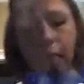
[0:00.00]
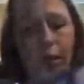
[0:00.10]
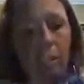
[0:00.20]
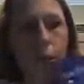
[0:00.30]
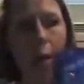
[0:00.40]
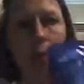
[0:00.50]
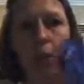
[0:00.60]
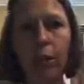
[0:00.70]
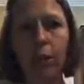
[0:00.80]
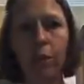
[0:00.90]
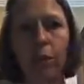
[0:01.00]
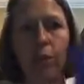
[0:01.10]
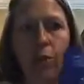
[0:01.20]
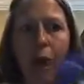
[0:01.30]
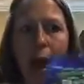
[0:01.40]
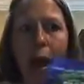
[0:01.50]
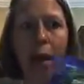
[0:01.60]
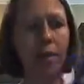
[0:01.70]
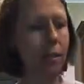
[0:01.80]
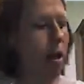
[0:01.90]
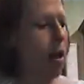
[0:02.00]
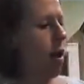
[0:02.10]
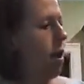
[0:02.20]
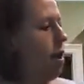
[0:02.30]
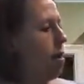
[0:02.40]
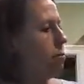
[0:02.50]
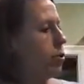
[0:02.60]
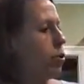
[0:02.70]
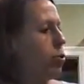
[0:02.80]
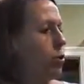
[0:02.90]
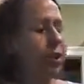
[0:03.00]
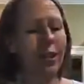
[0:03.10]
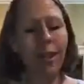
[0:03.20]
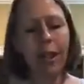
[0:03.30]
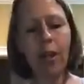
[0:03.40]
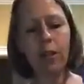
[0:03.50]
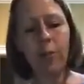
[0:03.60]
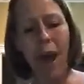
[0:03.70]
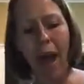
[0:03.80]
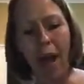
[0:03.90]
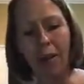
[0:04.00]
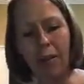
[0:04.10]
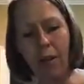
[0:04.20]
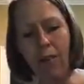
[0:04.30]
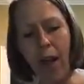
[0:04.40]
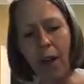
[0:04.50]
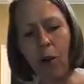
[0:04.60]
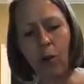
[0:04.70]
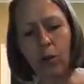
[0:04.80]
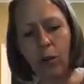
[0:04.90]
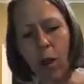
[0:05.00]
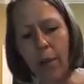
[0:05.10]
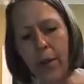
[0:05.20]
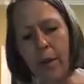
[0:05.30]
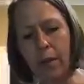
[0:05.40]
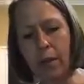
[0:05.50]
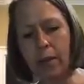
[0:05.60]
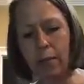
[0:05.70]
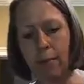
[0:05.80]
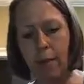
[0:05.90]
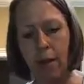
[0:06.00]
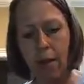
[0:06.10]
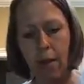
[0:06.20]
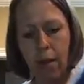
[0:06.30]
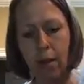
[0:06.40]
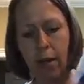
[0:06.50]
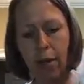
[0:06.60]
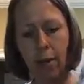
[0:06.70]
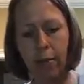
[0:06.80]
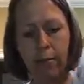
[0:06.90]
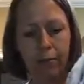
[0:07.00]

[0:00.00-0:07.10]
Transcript: And so I'm gonna use 2 bags, 2 16-ounce bags of that coleslaw mix in here,